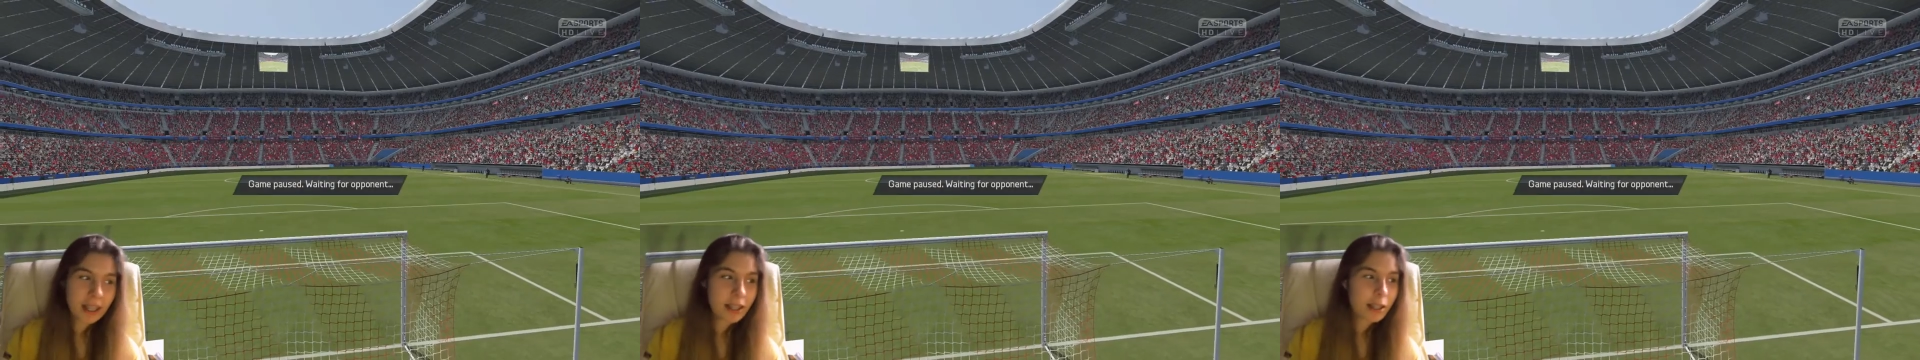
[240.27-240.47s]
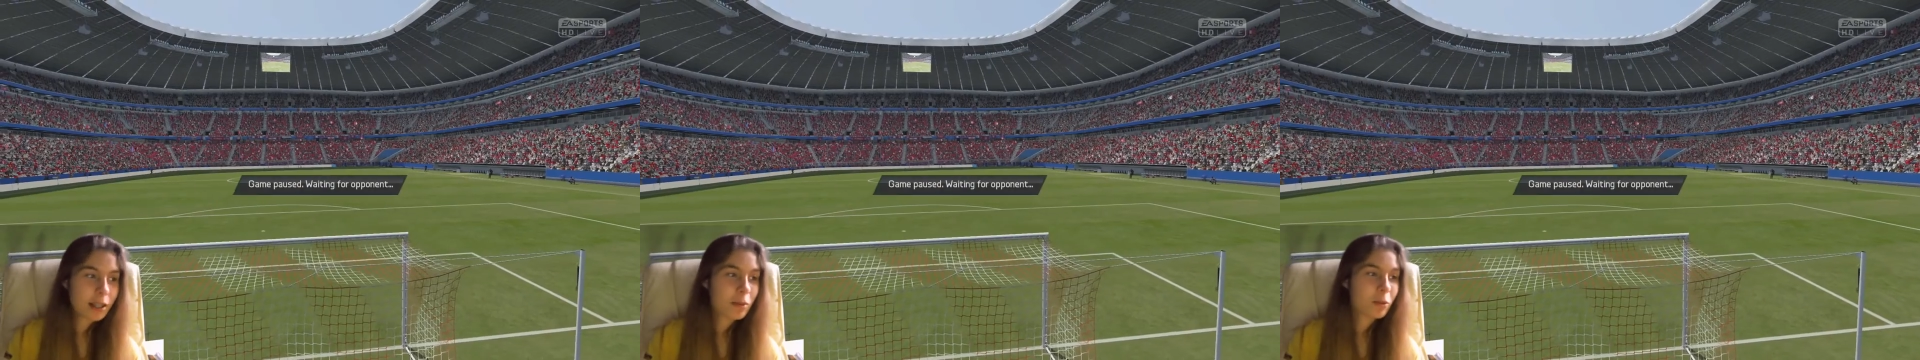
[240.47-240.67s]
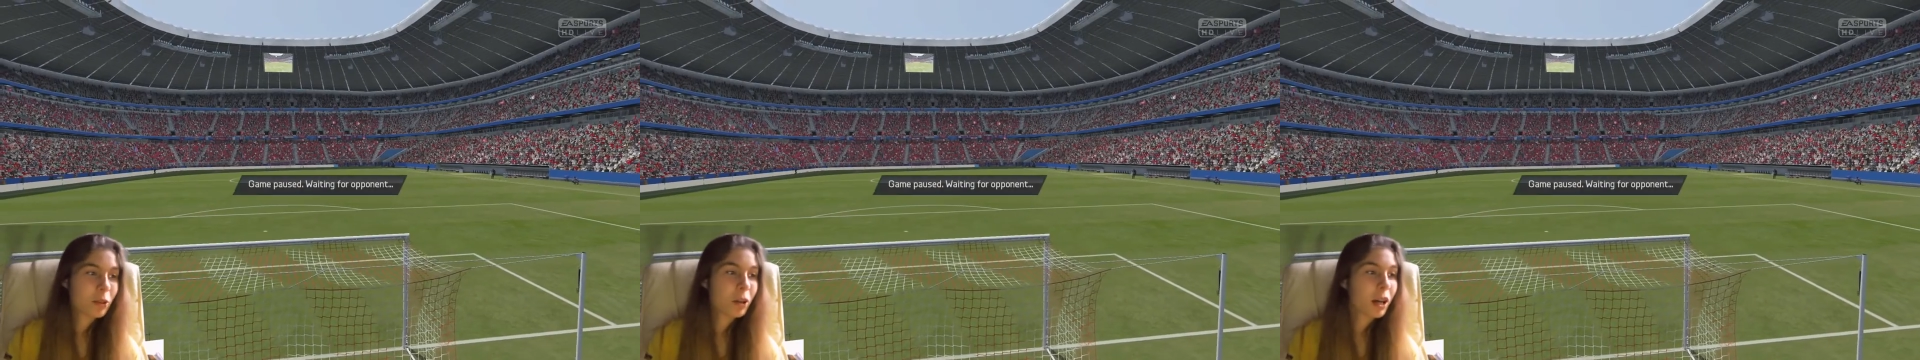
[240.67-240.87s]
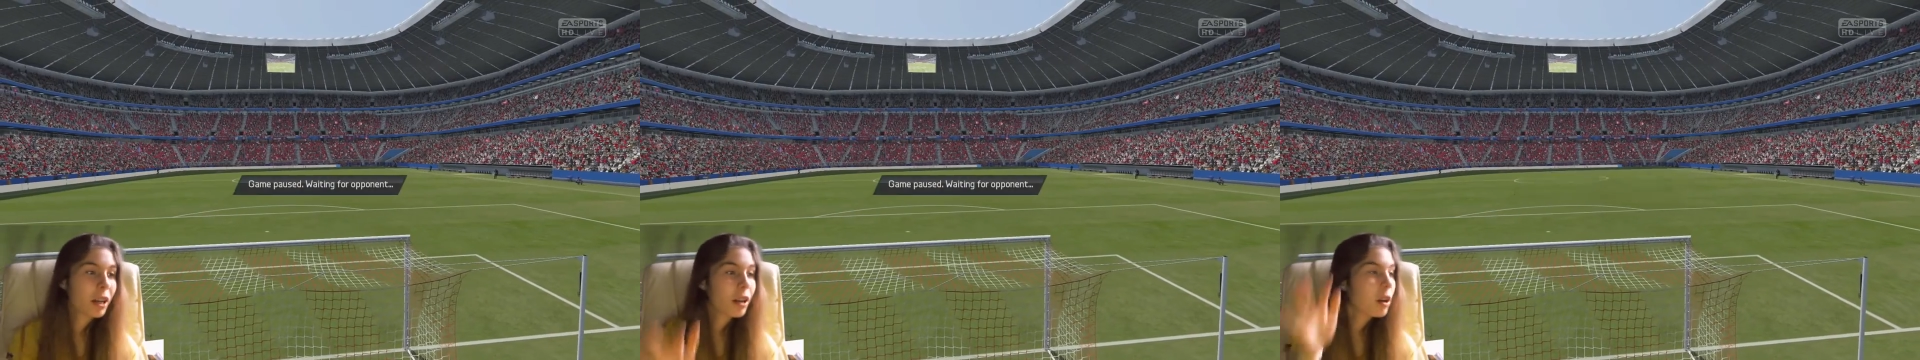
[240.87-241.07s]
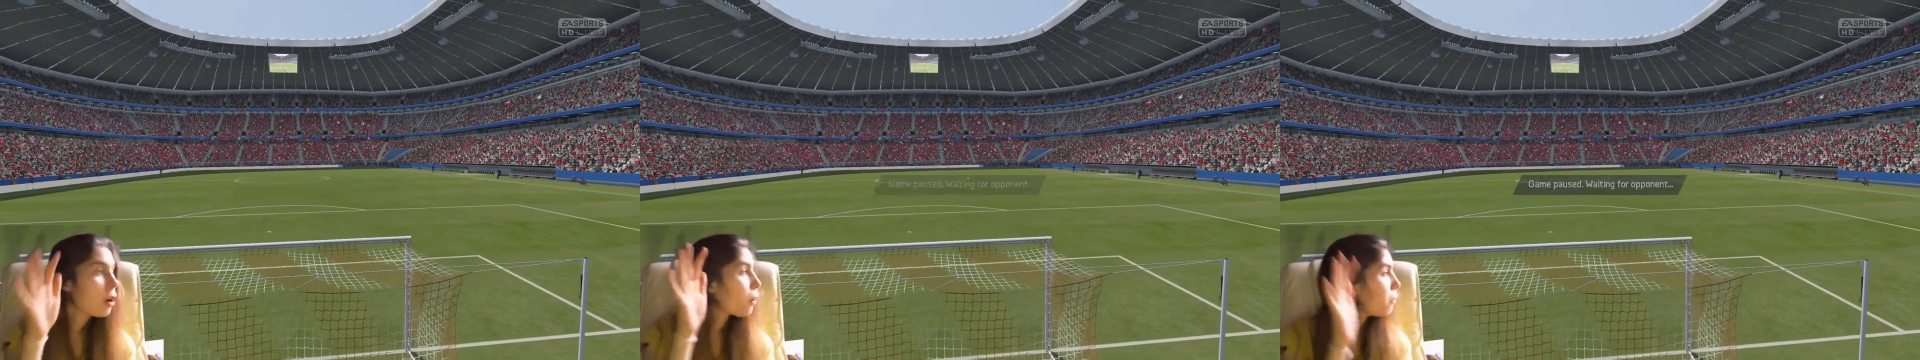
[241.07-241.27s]
eat anymore,
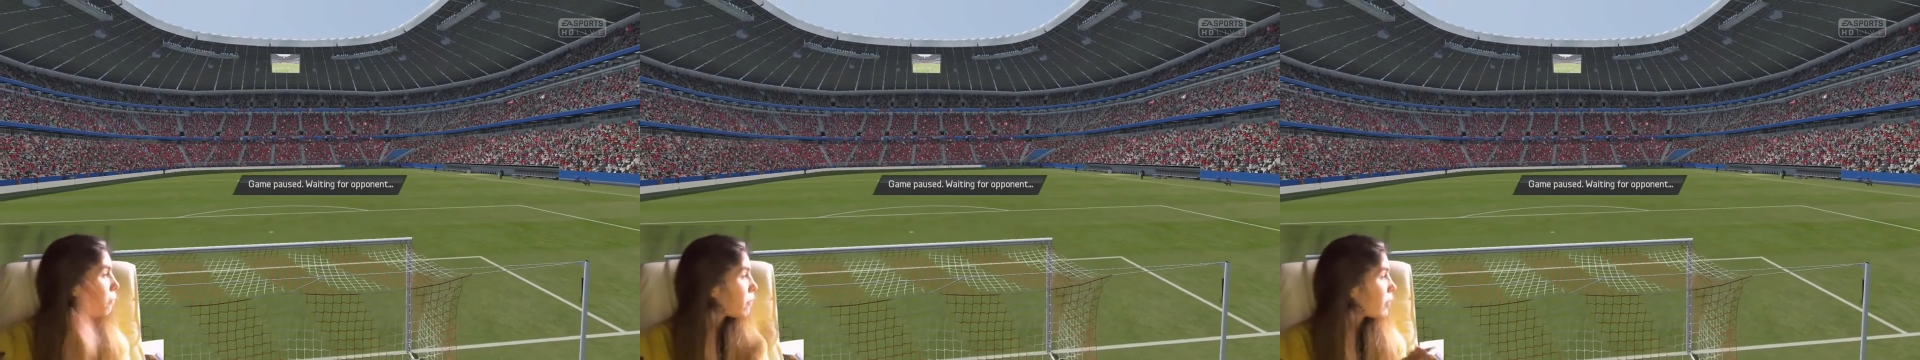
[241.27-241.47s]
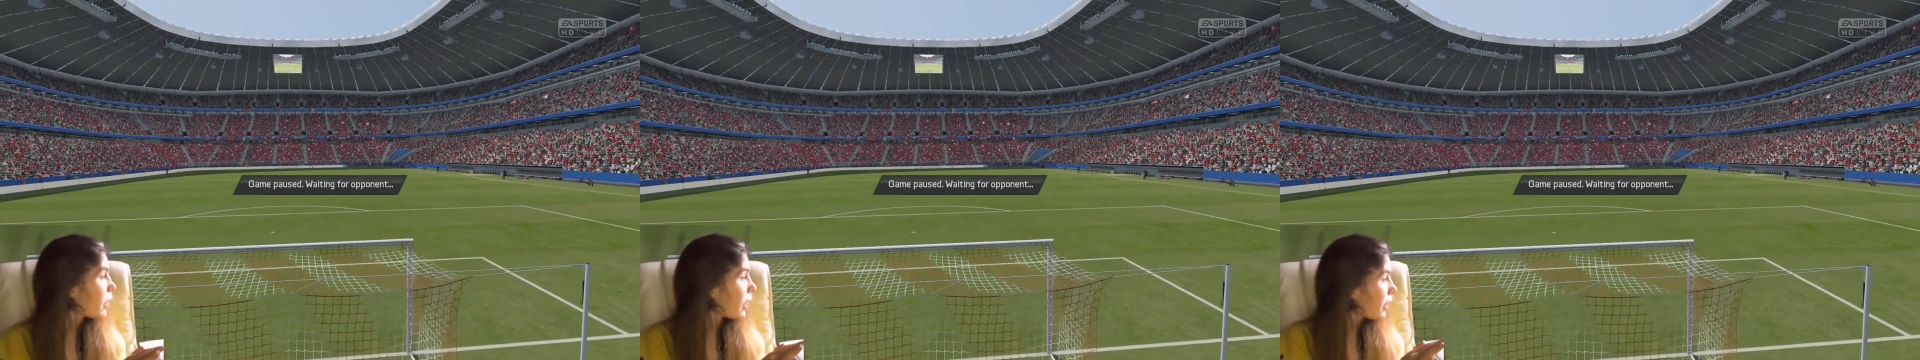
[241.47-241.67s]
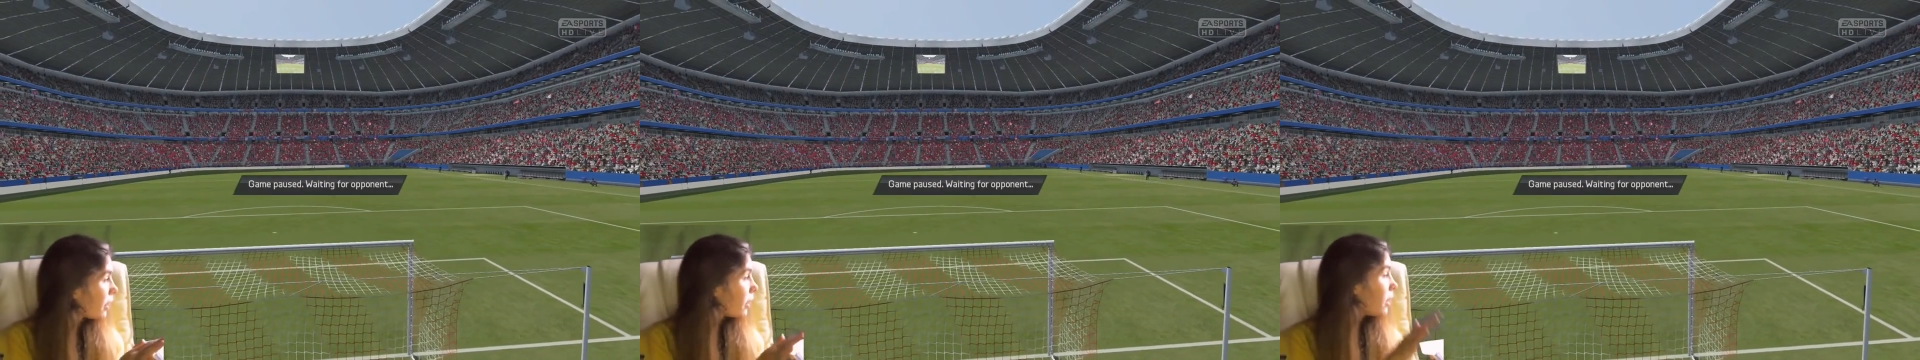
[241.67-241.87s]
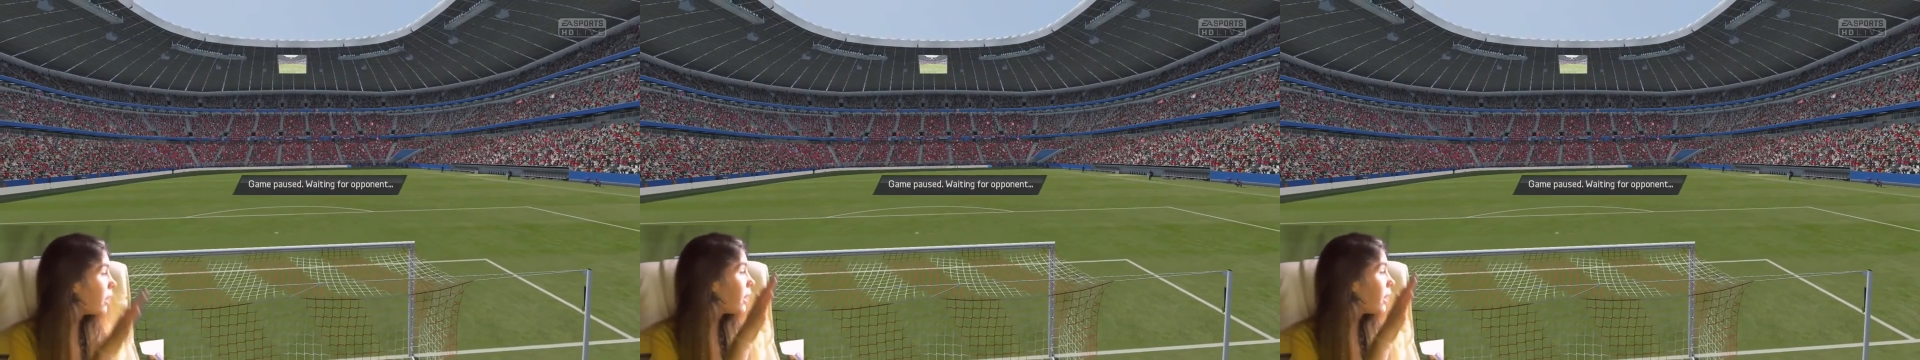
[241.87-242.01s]
and hopefully